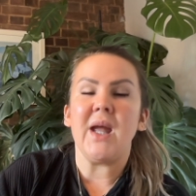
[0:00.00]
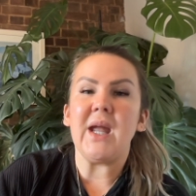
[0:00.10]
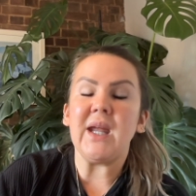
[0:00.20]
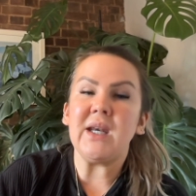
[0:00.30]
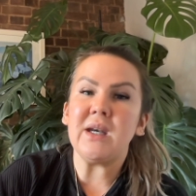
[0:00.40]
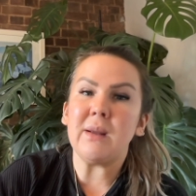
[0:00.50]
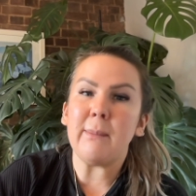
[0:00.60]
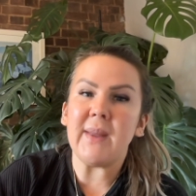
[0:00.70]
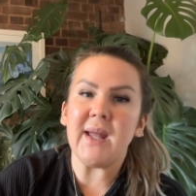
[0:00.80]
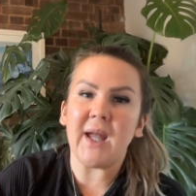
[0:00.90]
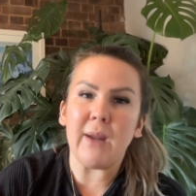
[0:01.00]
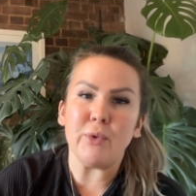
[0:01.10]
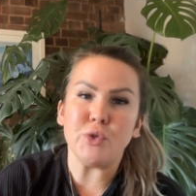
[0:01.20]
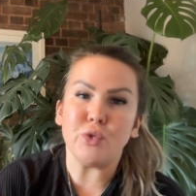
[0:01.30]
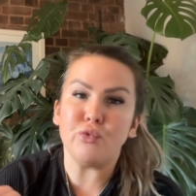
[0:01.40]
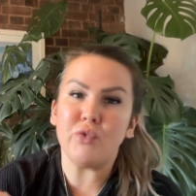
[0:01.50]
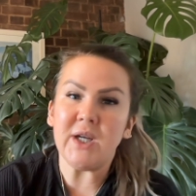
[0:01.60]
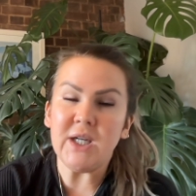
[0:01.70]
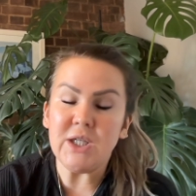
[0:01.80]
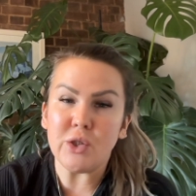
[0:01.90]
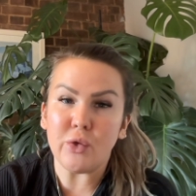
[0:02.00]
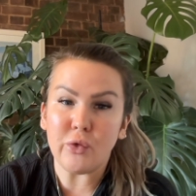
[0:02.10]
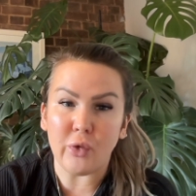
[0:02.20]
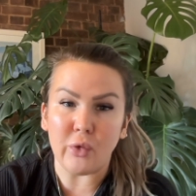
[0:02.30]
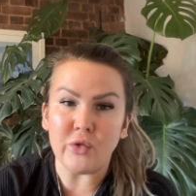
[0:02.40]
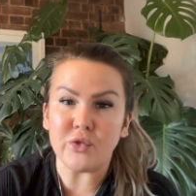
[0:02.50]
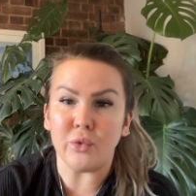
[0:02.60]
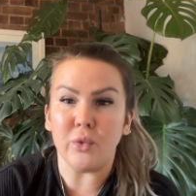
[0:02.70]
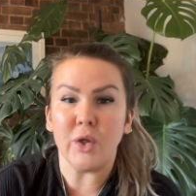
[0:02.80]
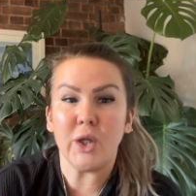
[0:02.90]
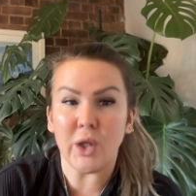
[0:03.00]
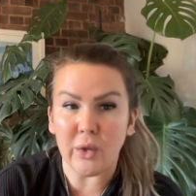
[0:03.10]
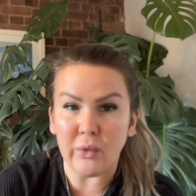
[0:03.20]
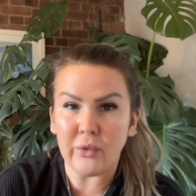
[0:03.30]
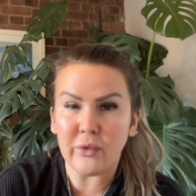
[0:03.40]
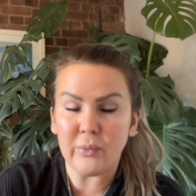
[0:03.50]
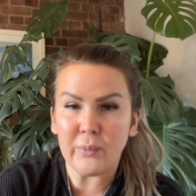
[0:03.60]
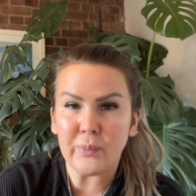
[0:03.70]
in being able to read social cues.